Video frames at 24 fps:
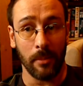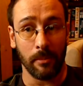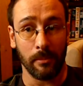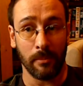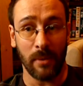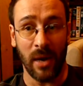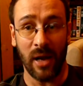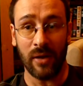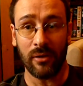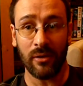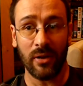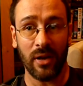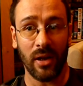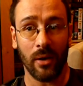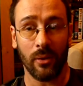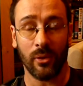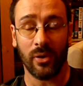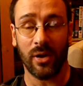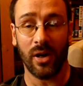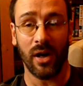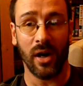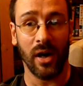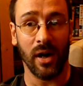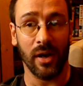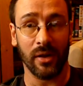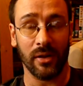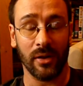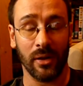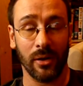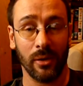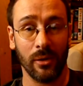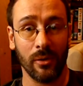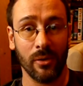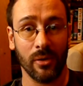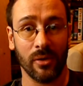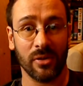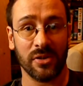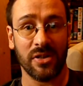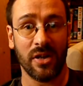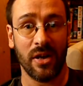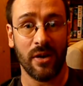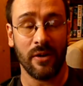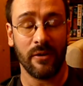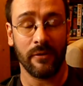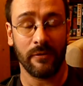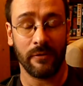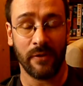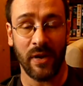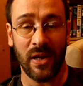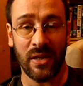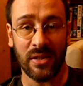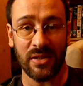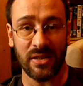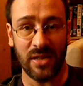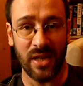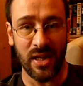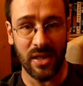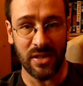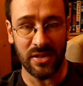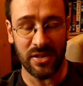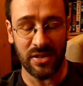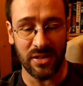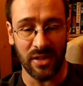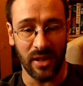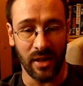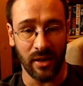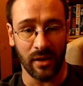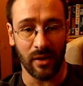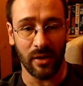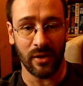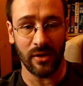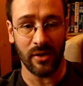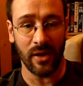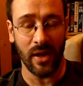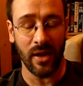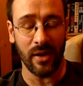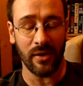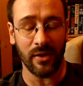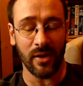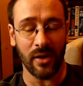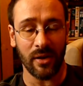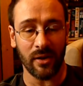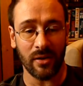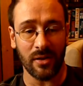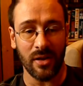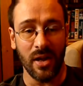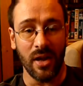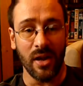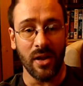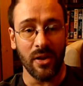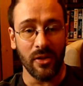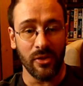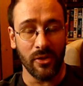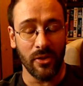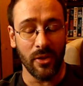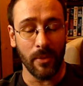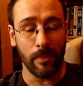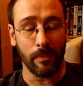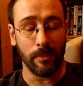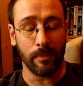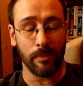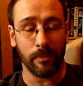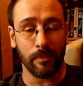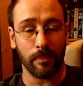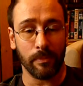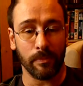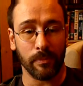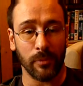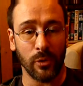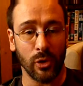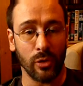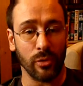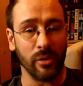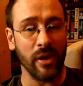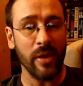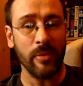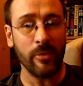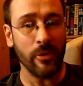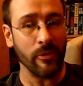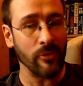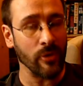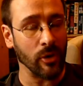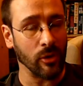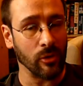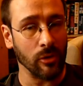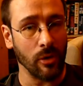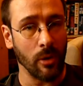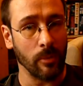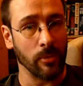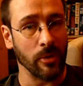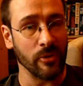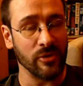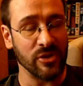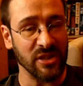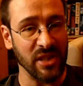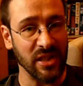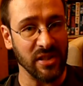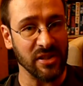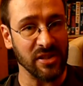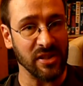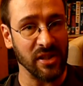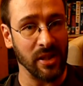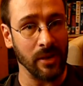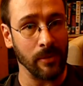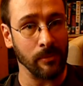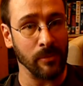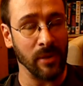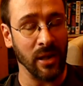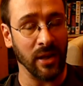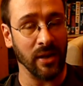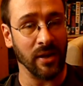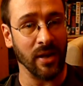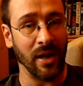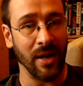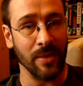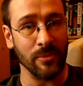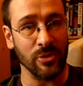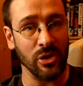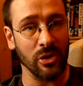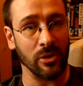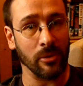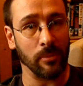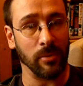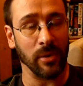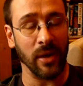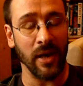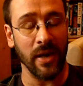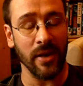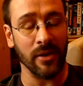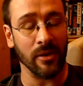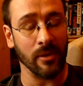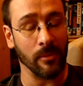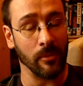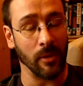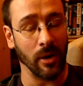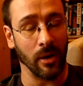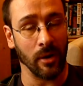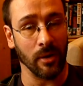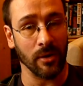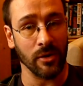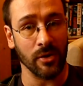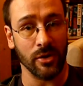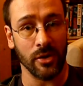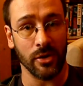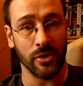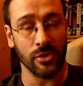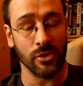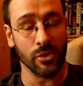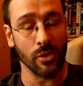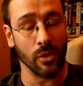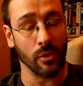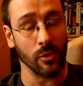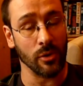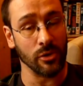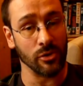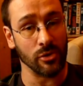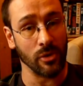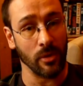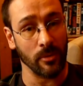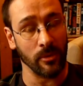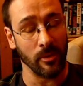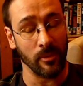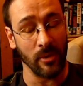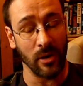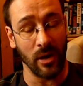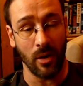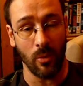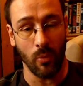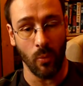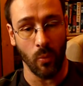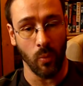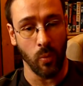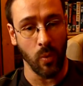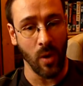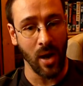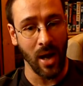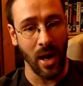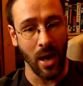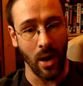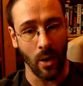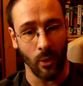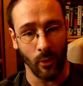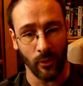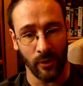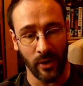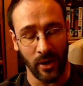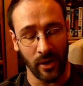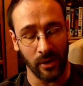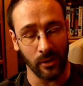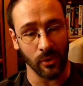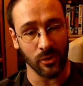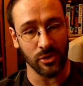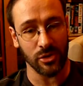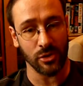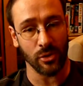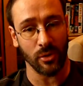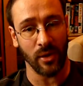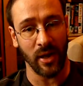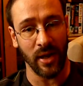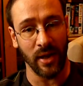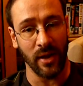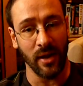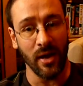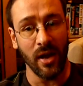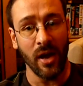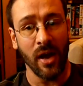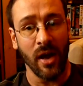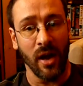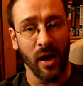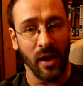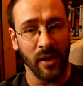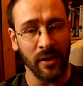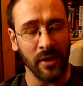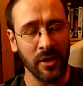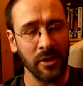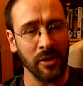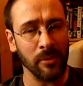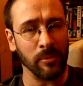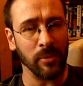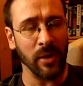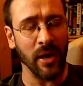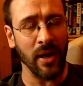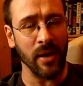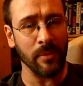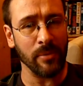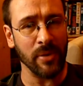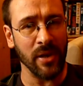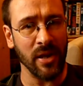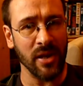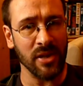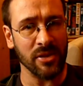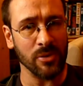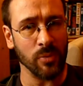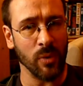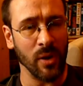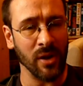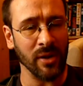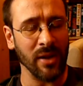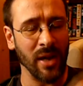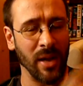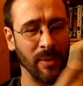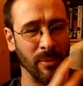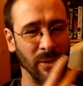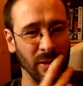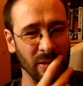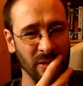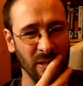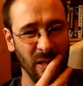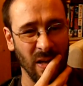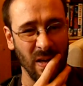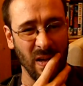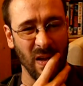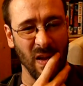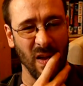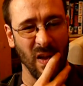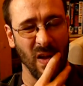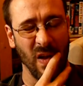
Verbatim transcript: Mario Kart looked fantastic. The cream of the crop of 16-bit games, you could play them and your jaw would drop, you'd be like, wow, that looks great. And then you play a PS1 game and it's like,